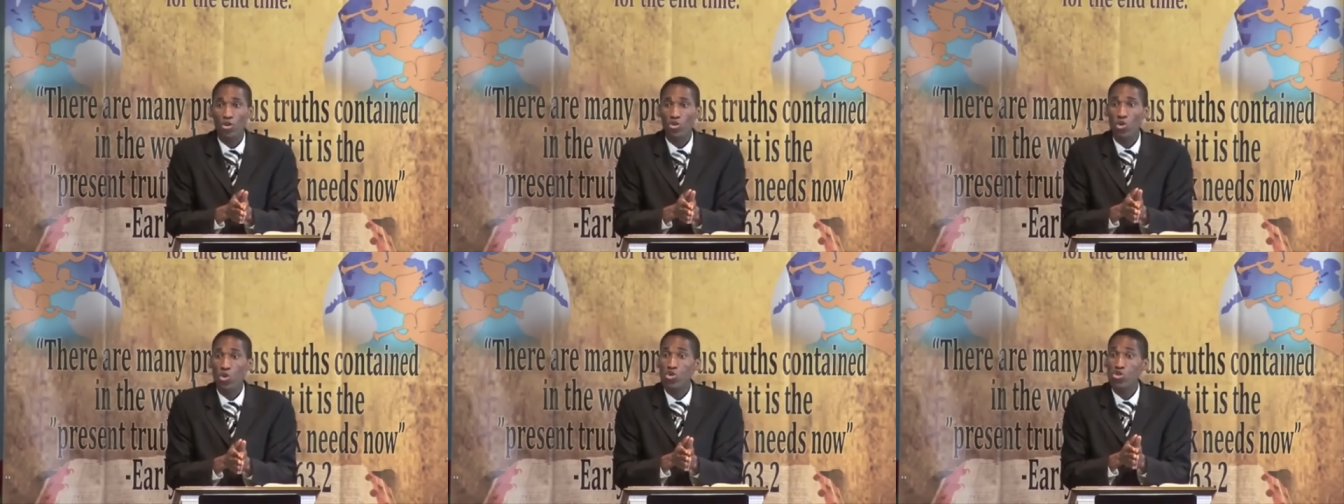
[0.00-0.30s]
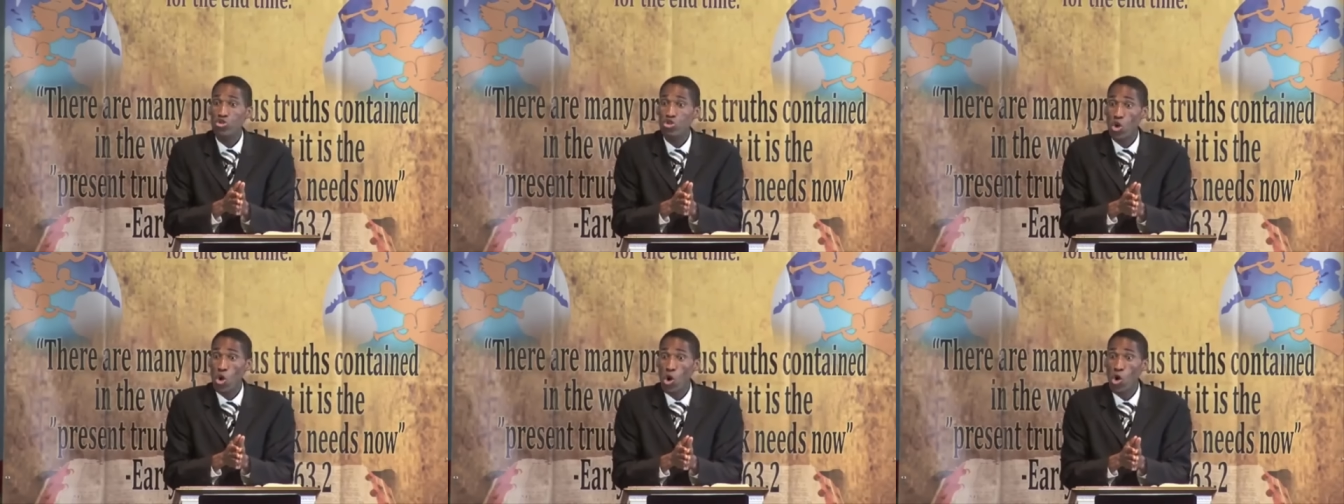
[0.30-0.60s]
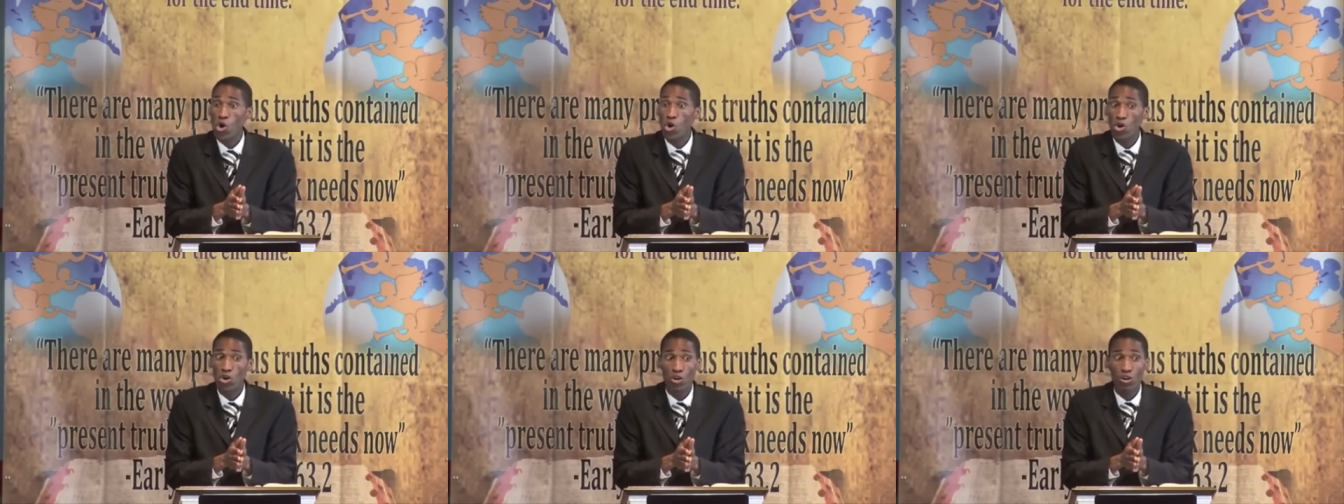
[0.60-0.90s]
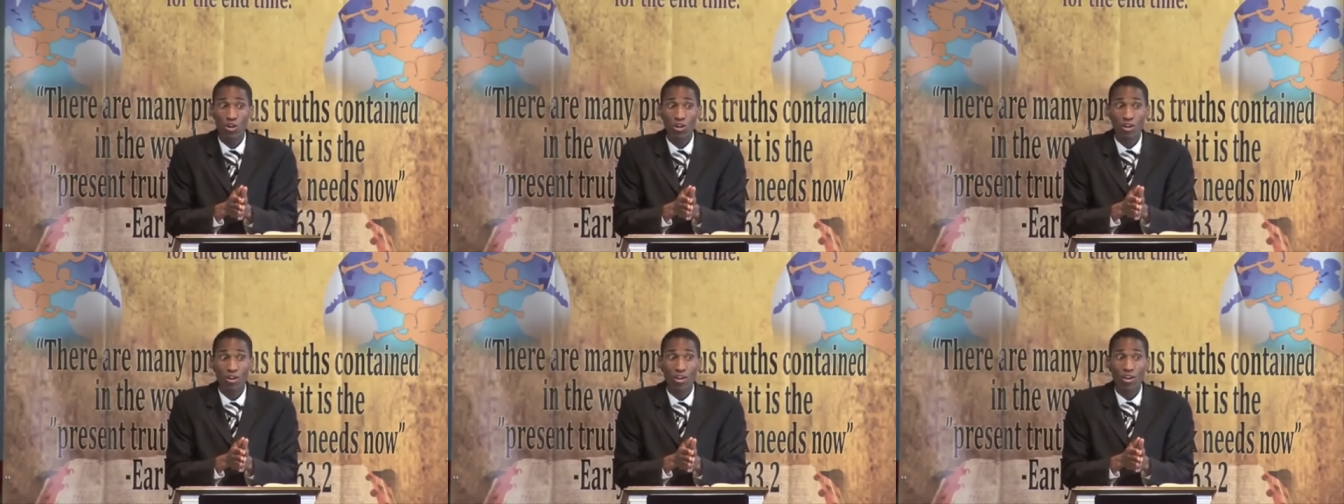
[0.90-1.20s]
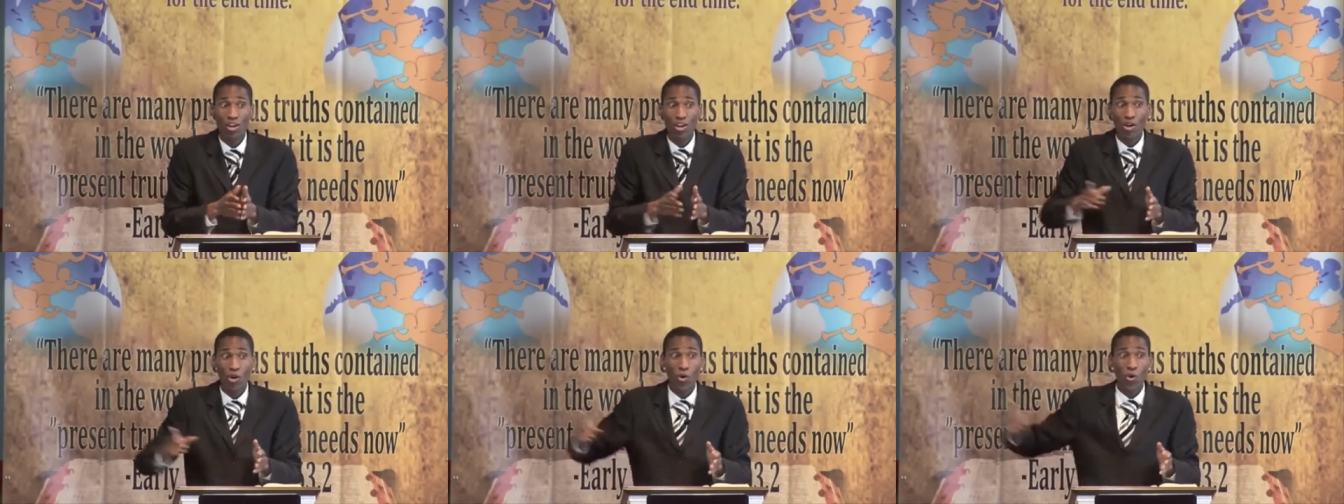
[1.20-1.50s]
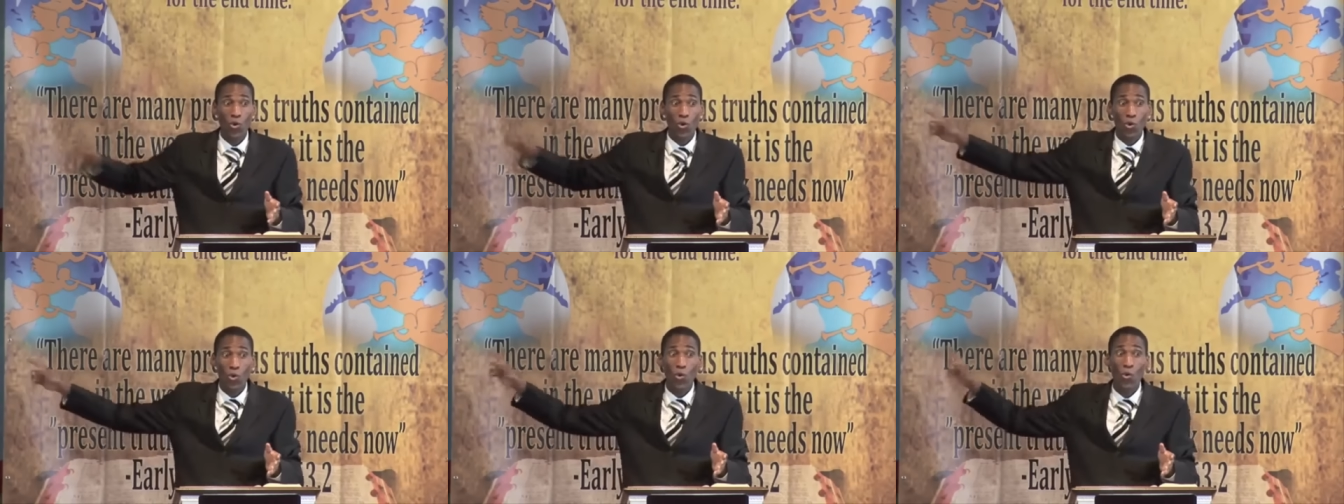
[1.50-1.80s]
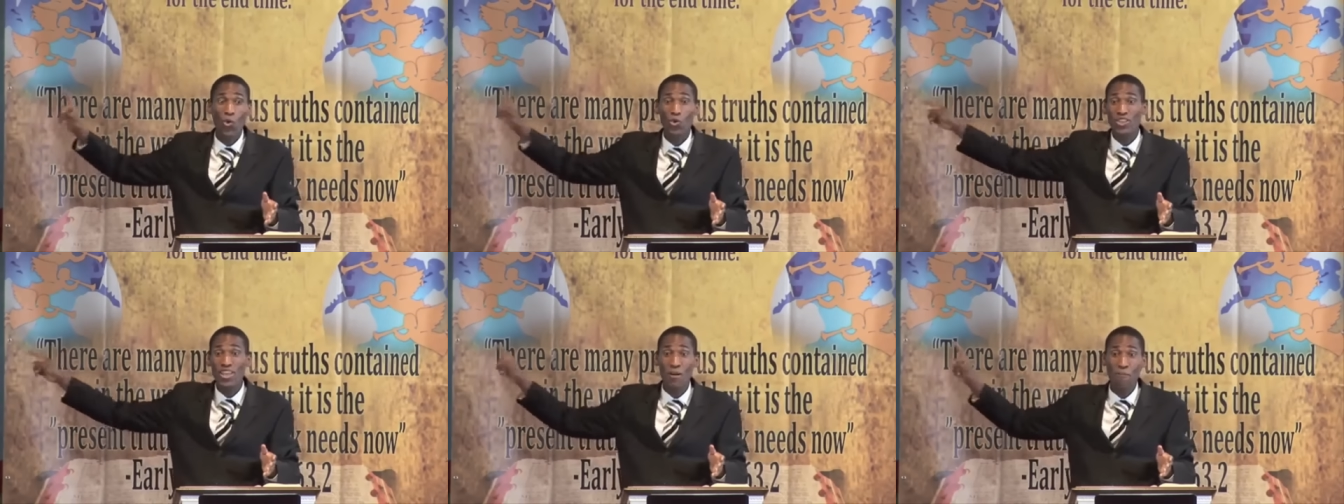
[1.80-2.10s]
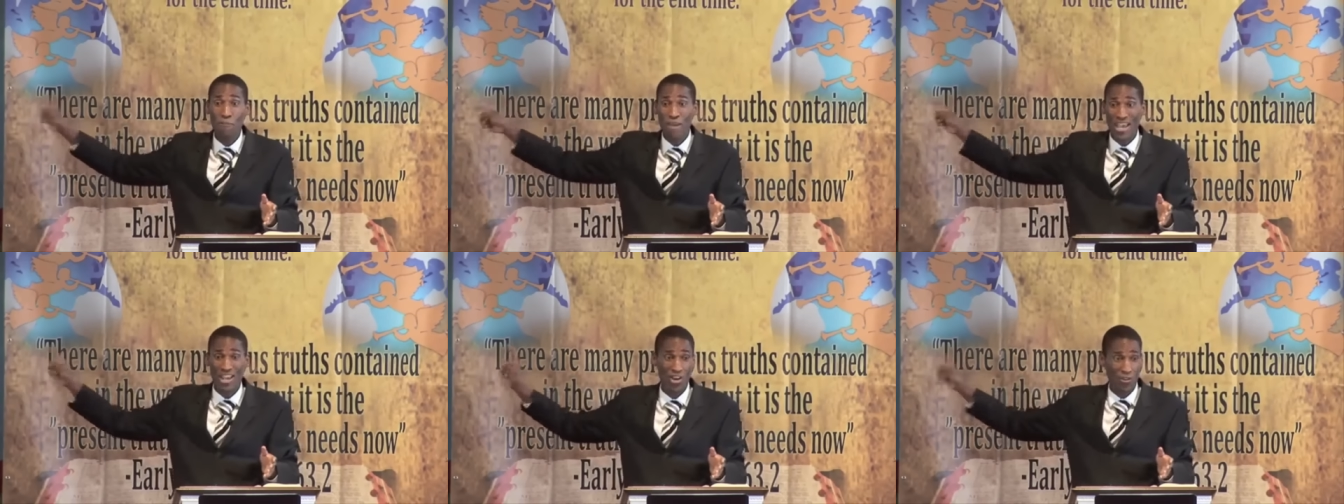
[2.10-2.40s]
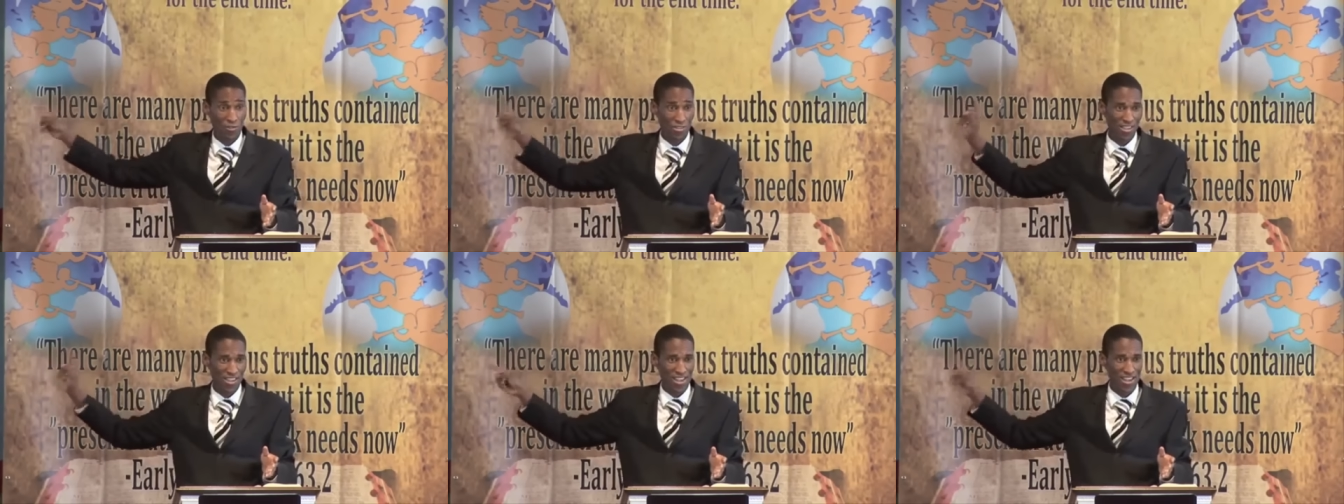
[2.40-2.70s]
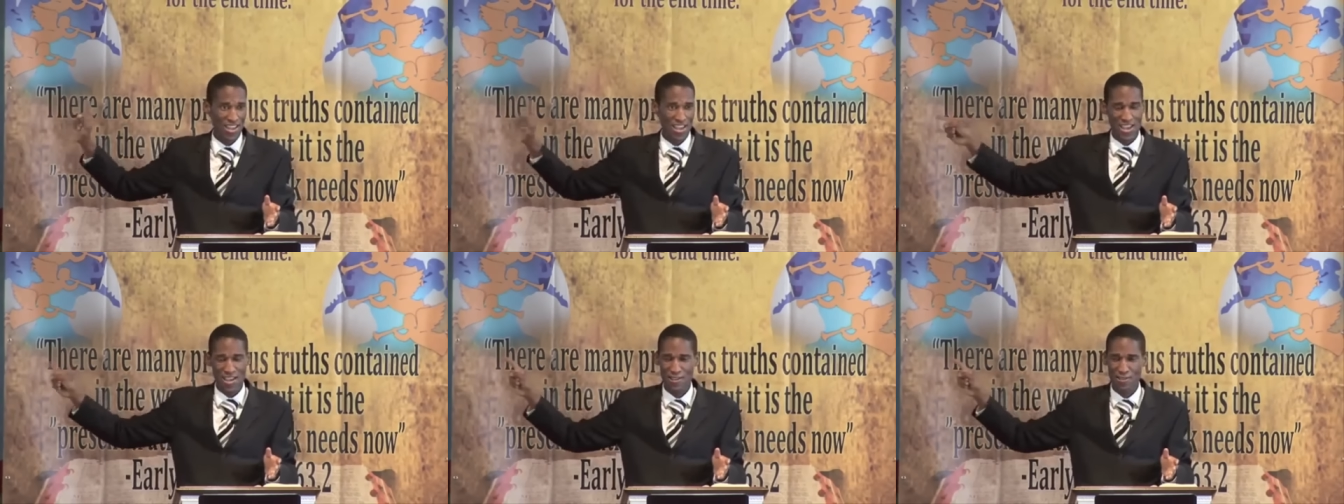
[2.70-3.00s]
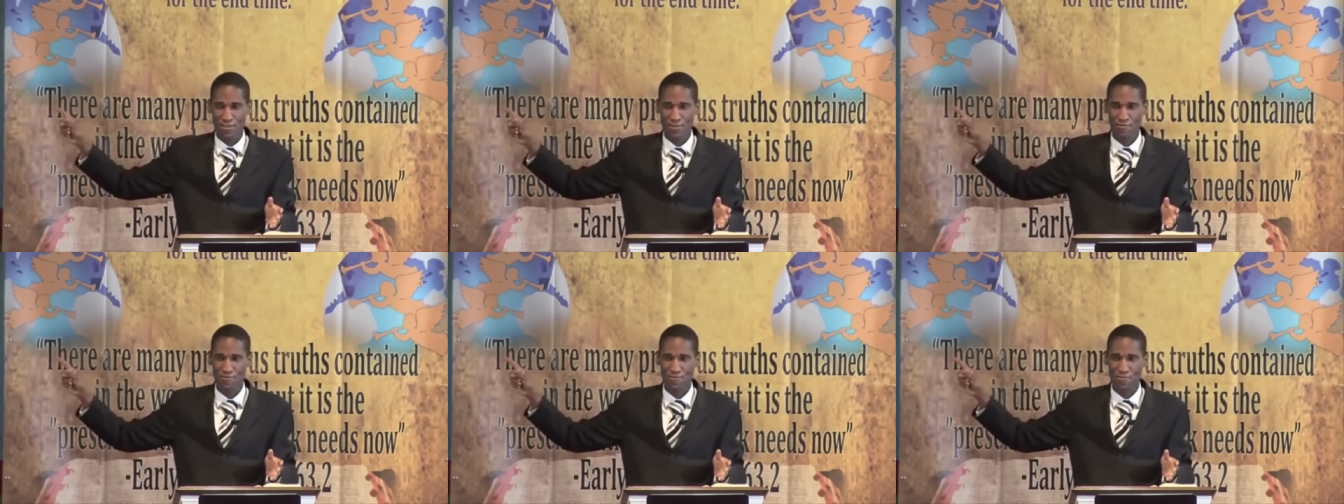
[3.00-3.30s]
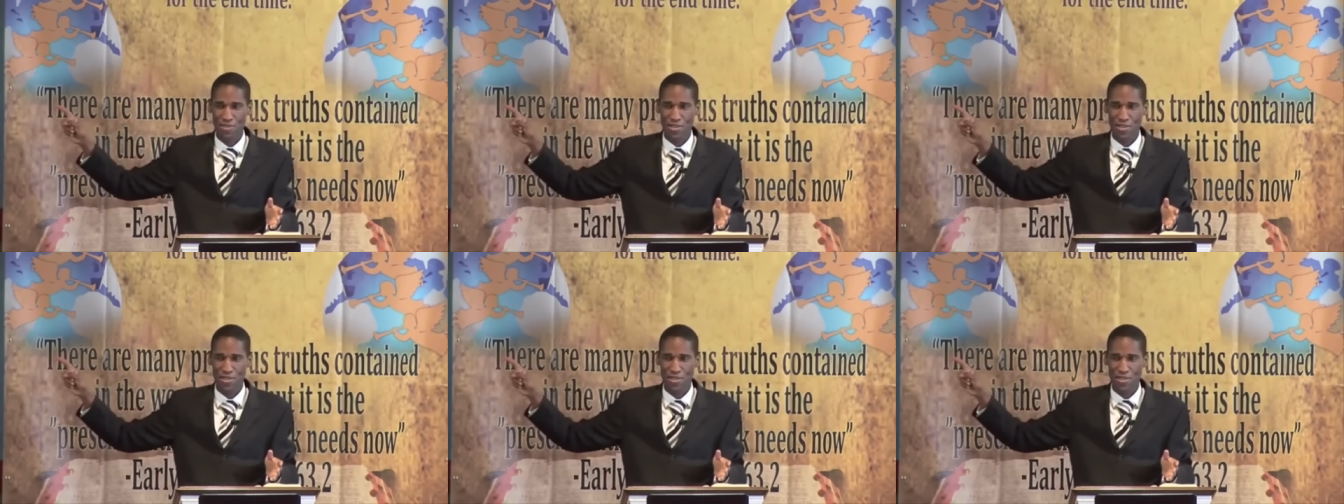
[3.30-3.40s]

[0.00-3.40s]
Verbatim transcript: to show who the man of sin is.